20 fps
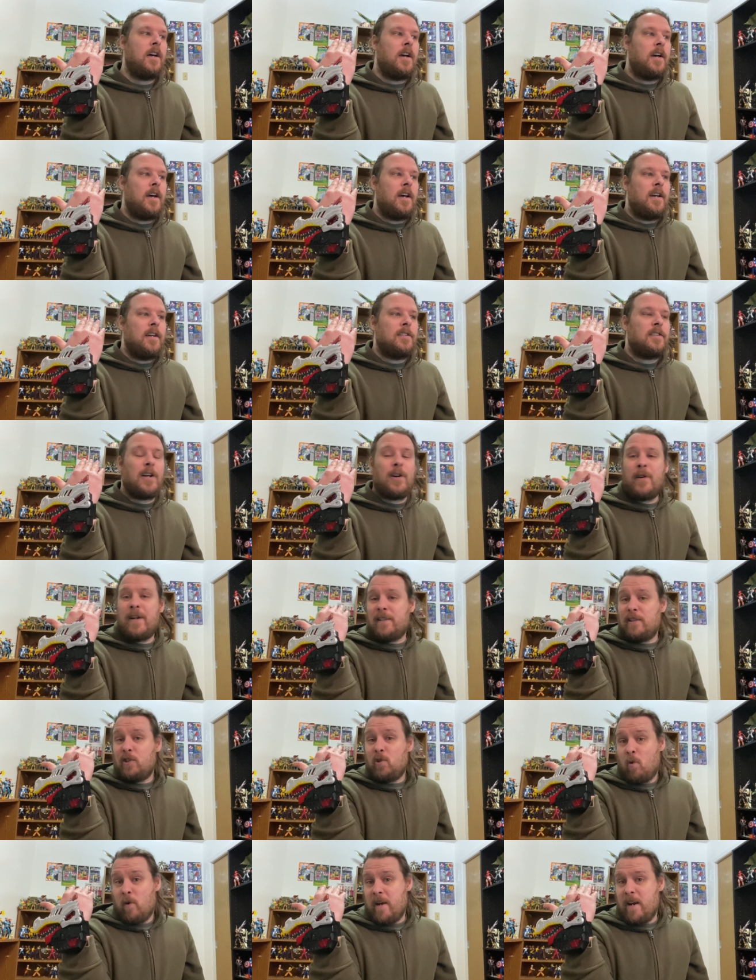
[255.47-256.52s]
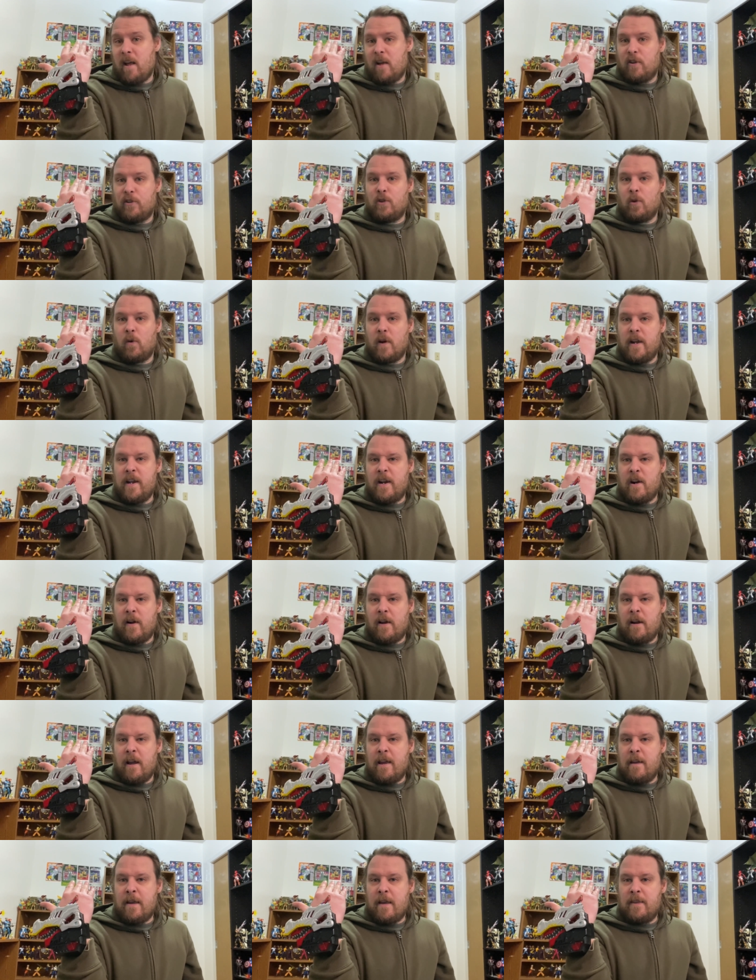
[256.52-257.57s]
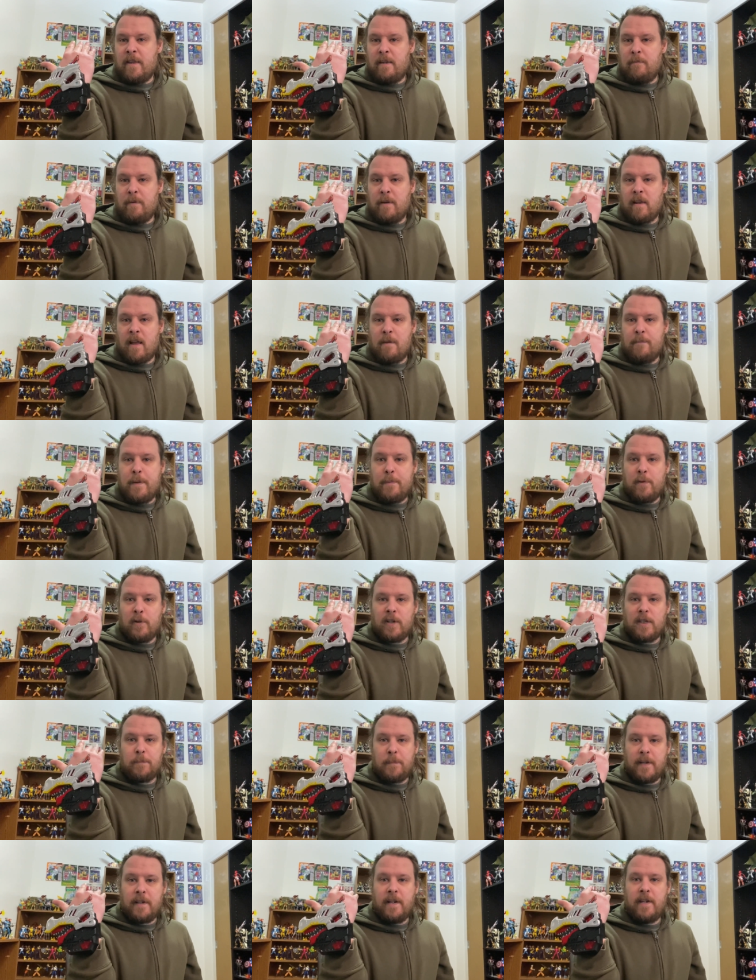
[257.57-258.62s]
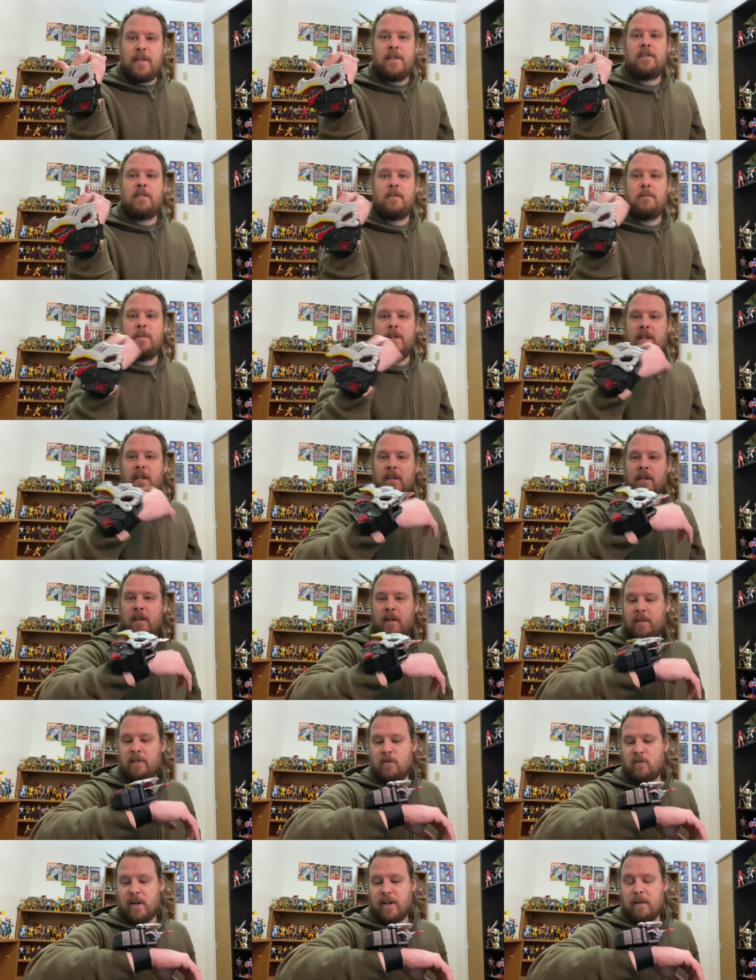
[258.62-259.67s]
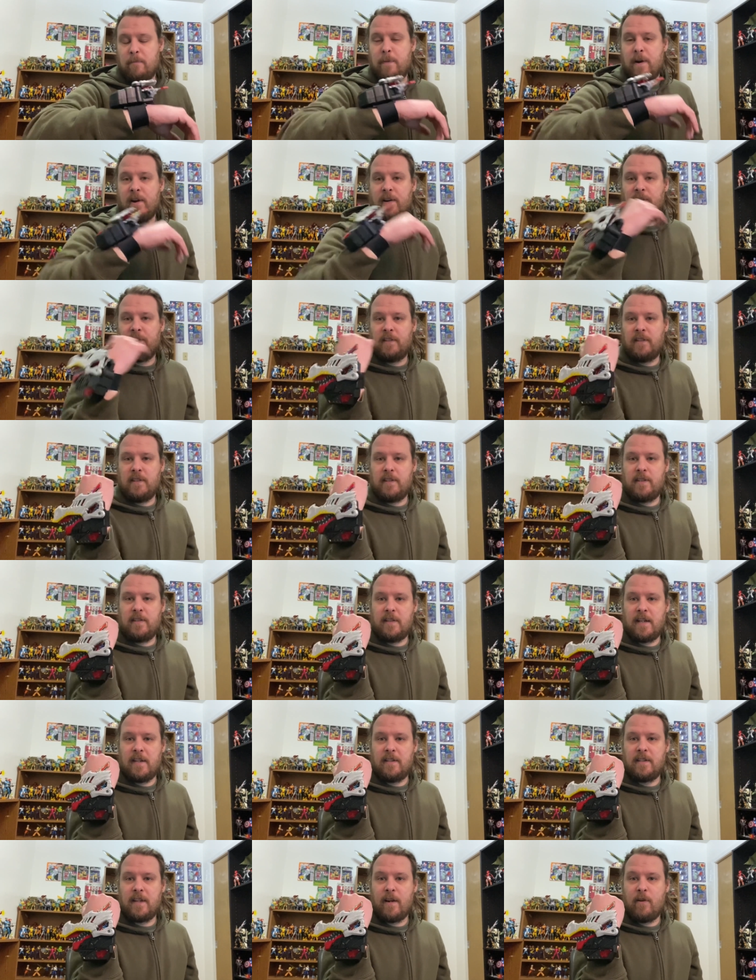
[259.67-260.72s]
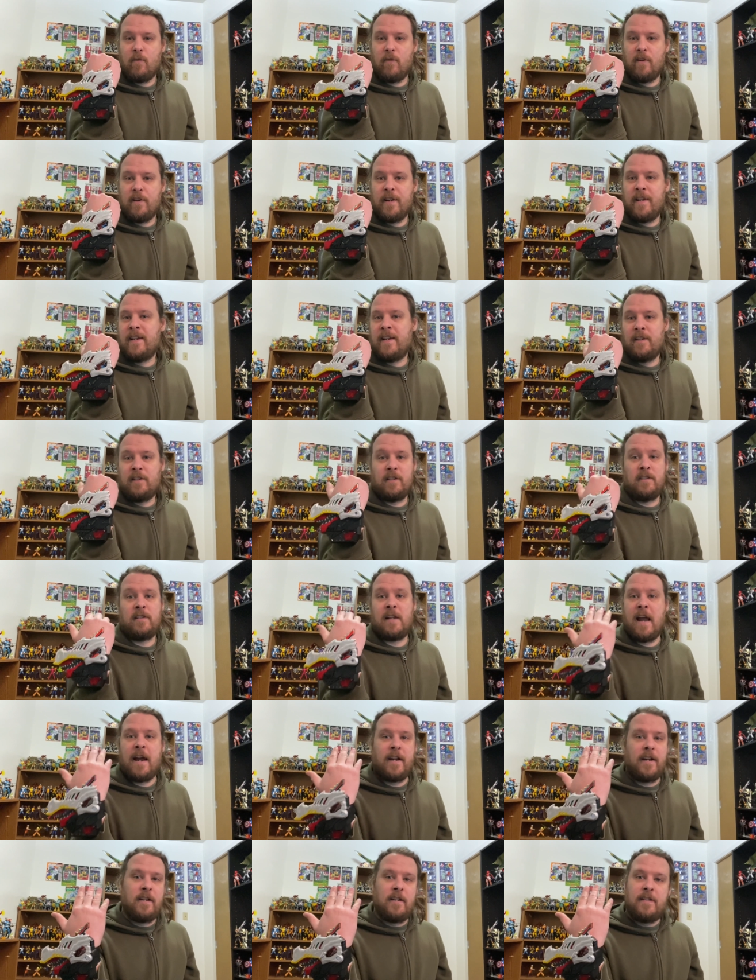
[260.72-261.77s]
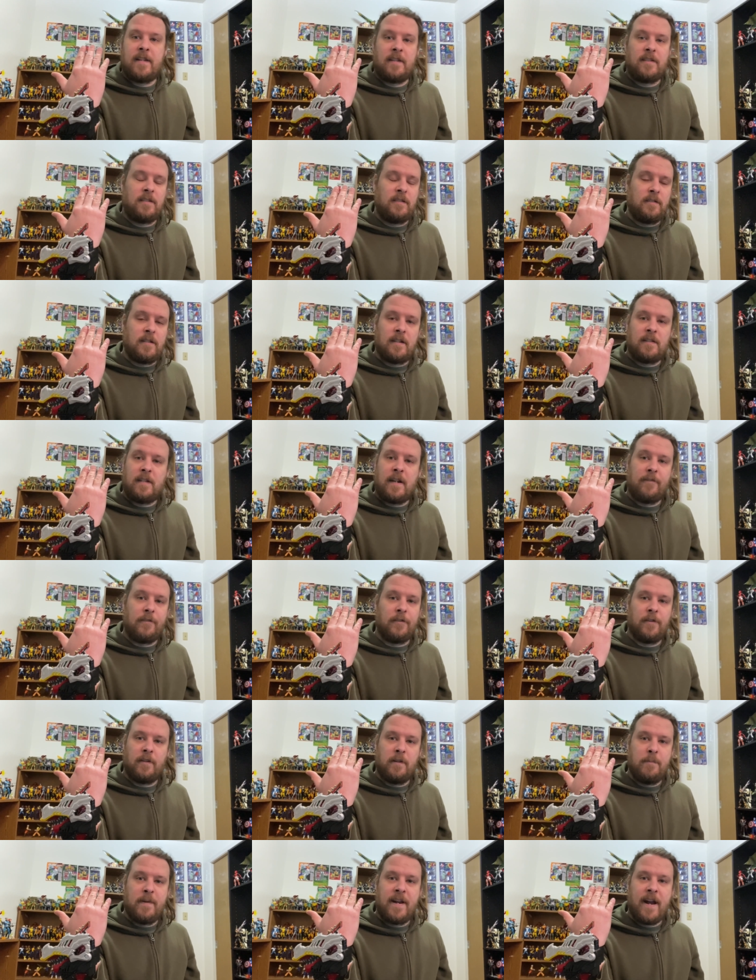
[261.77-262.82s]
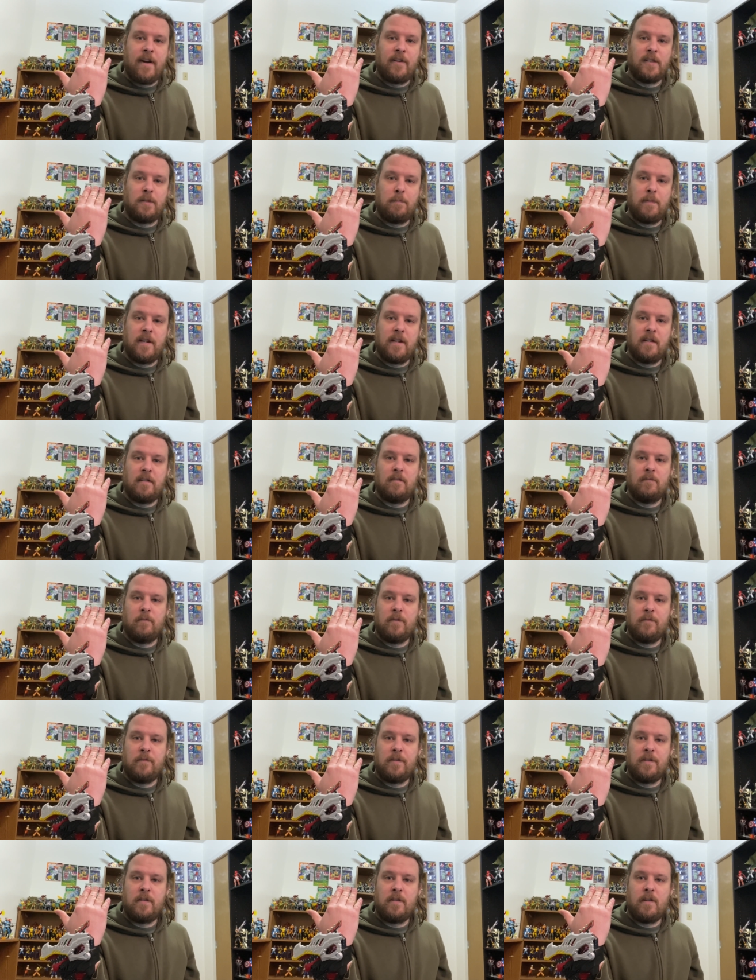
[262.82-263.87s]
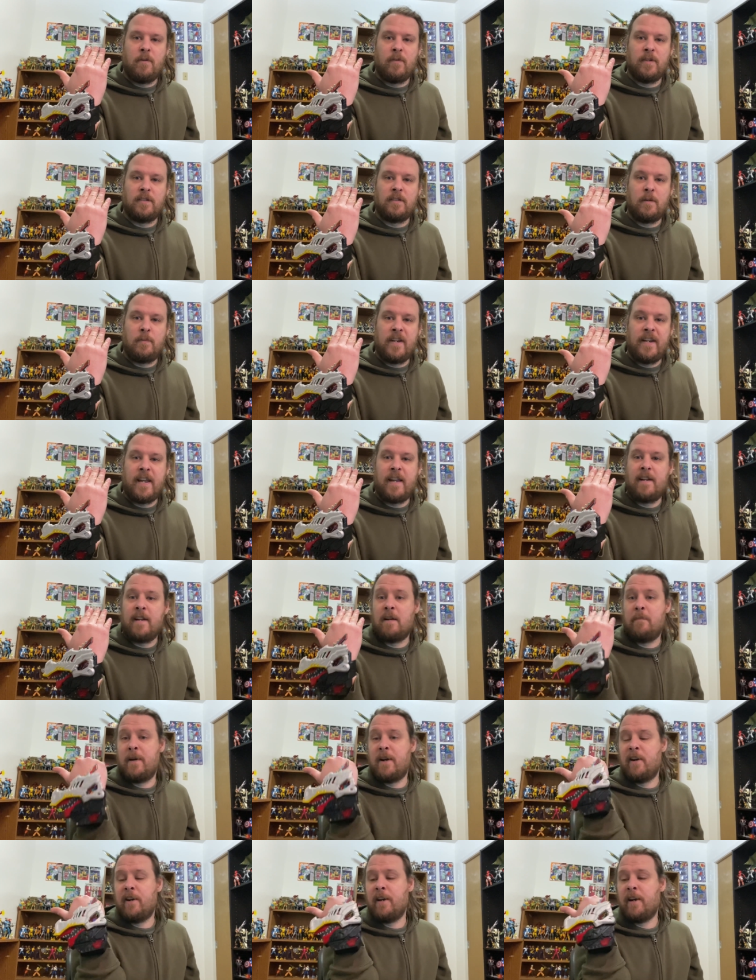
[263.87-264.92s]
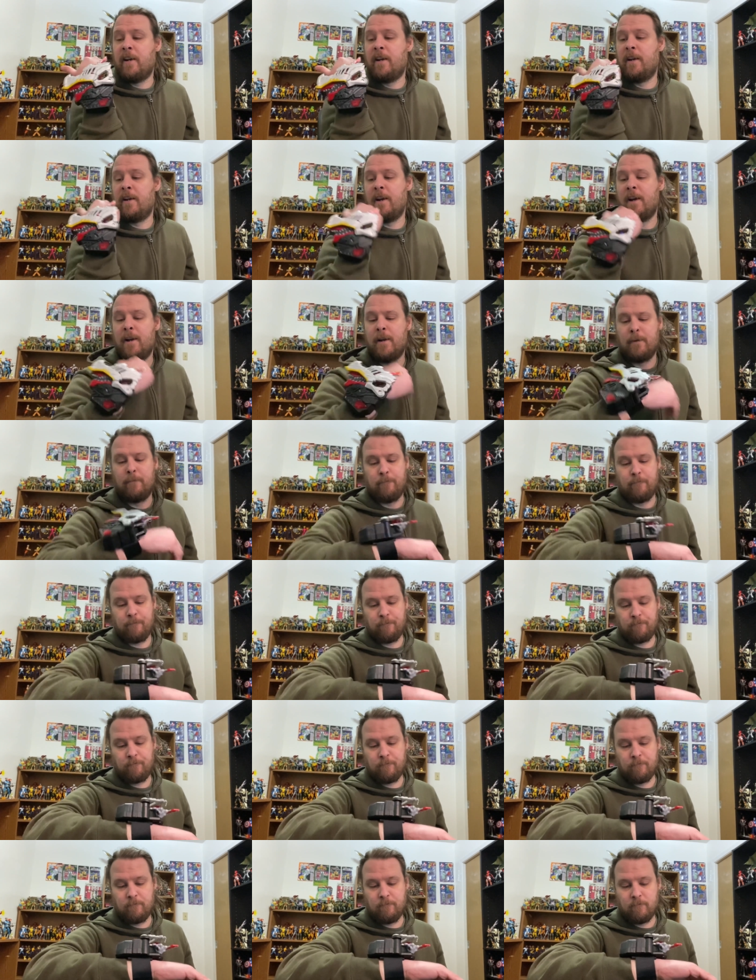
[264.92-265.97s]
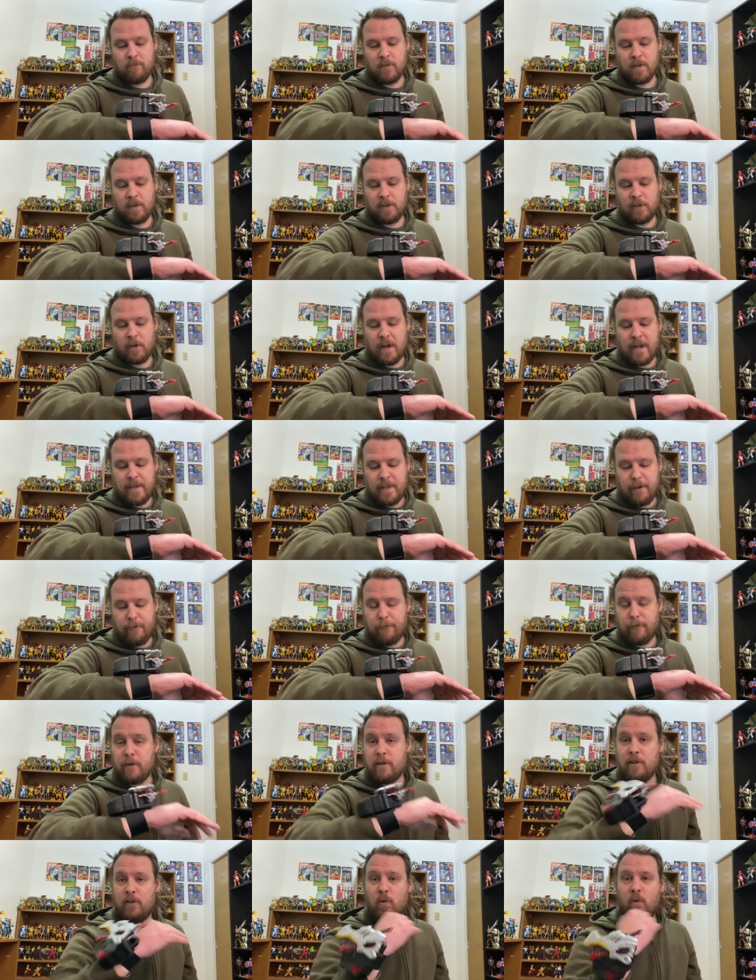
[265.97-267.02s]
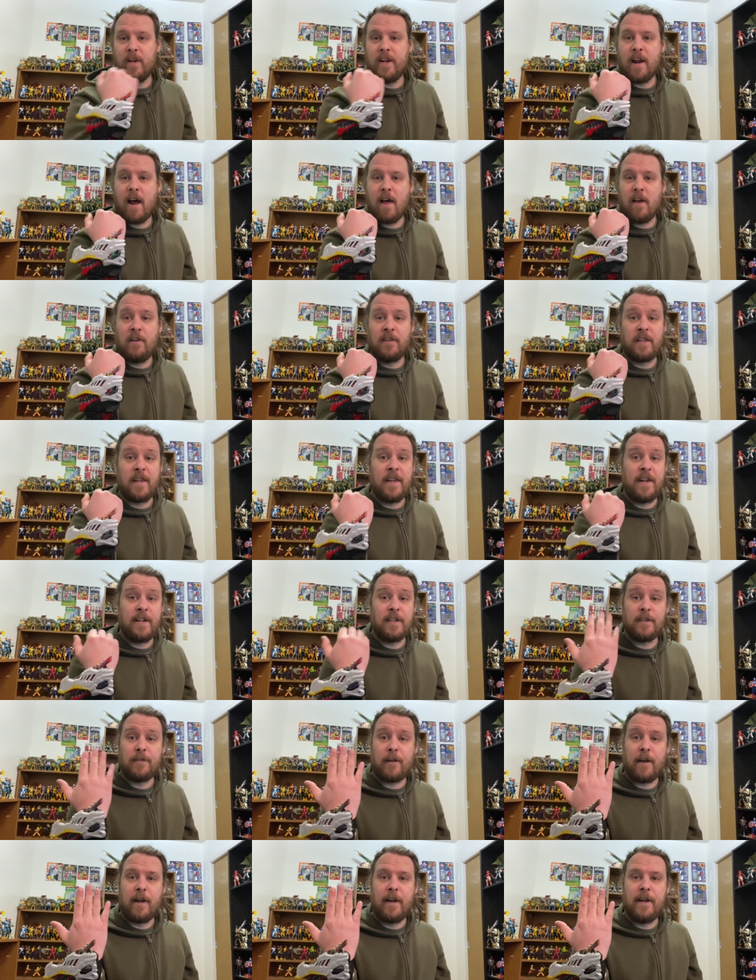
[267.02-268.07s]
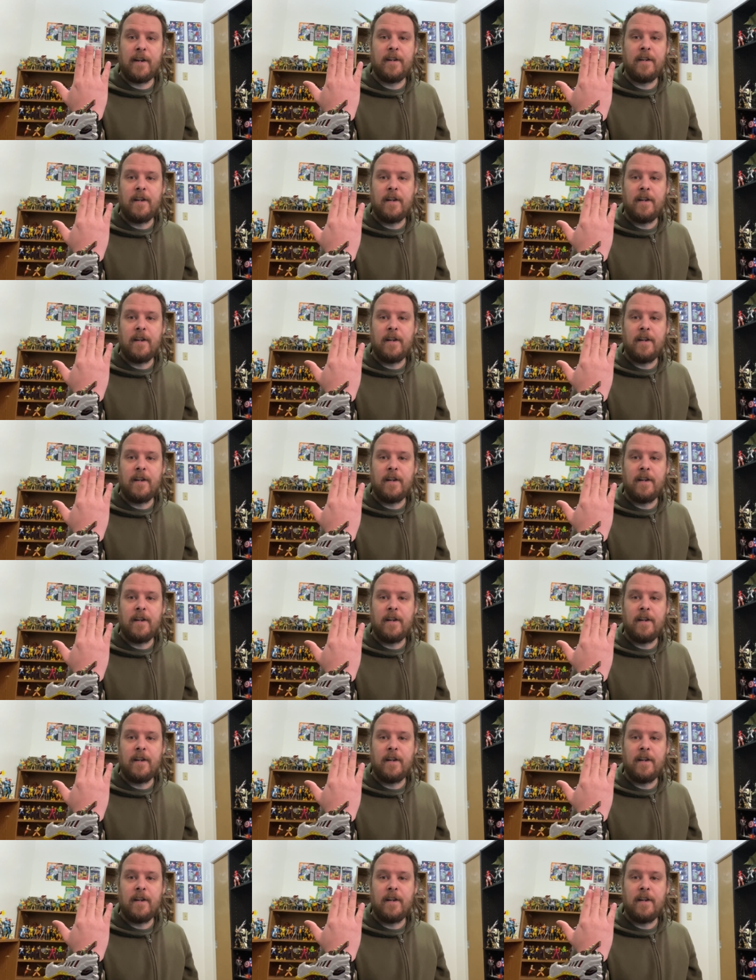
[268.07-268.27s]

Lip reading: So it's a $20 toy. You know, I think a lot of people are expecting this to be a direct comparison to the Sentai one, and it's just not gonna. That's never really been how it's been with the ones that we get in America. So I think for the $20, I think it's fine.